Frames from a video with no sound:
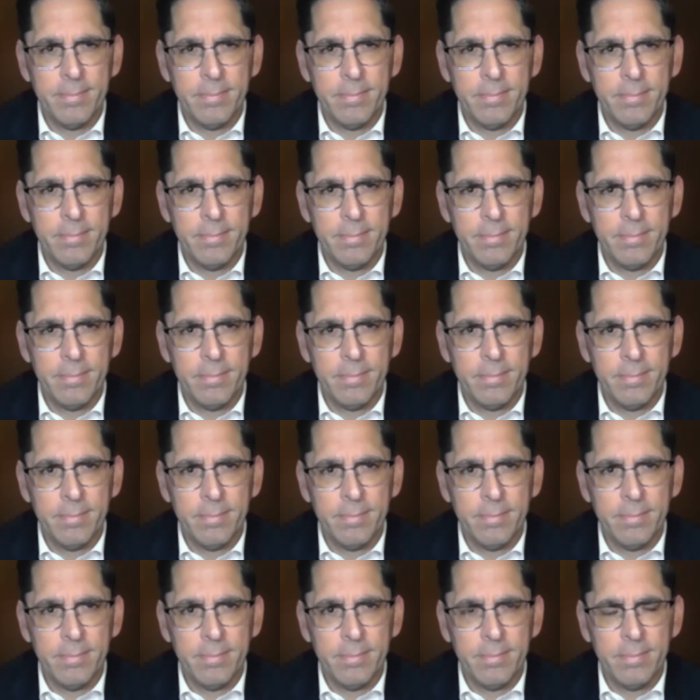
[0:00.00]

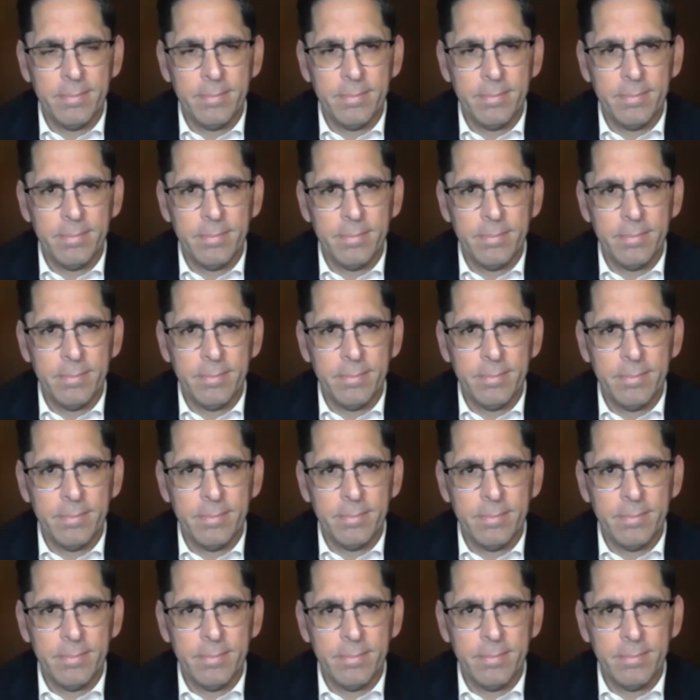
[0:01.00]

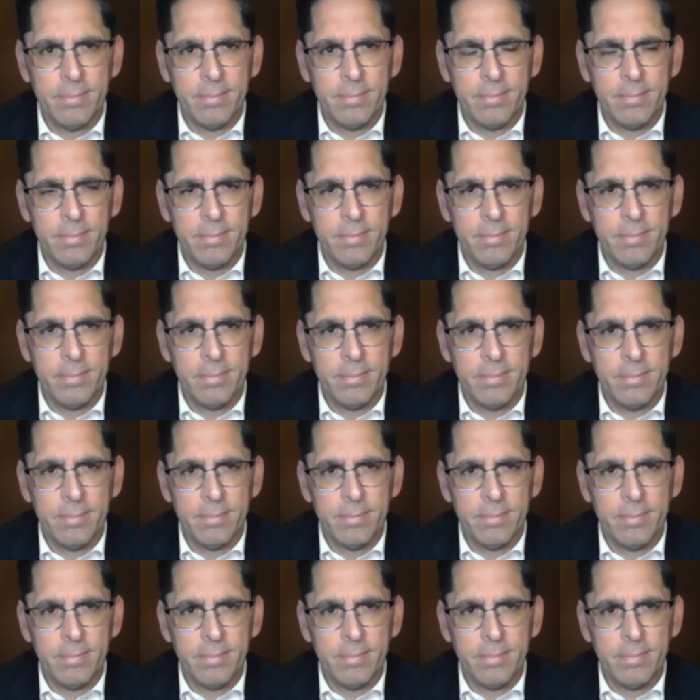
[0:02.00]

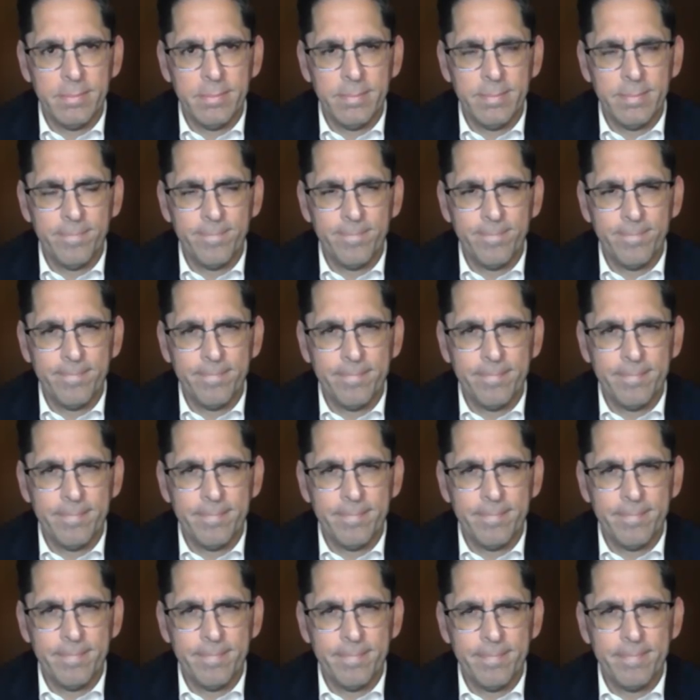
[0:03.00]

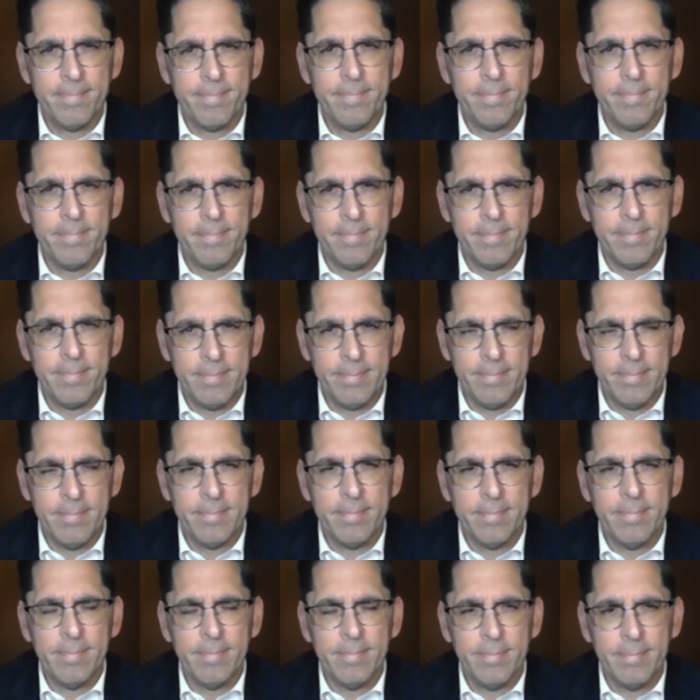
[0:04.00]

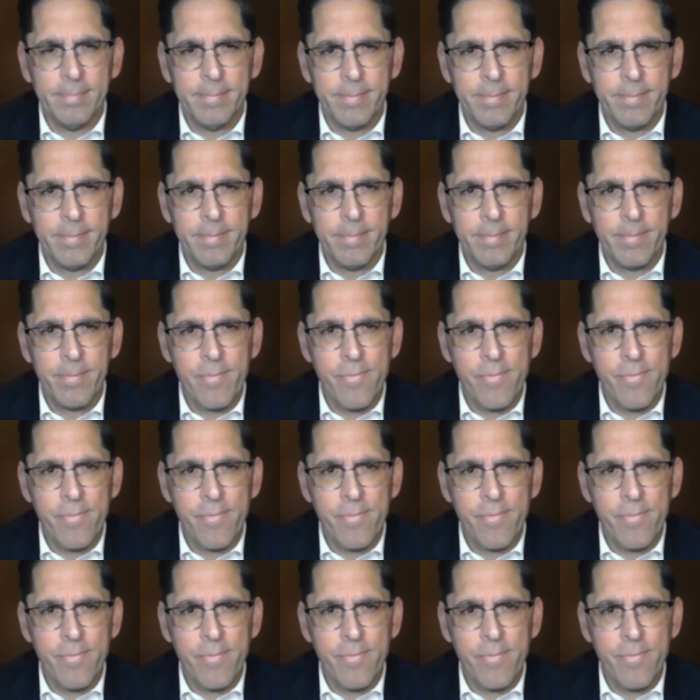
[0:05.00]
(not speaking)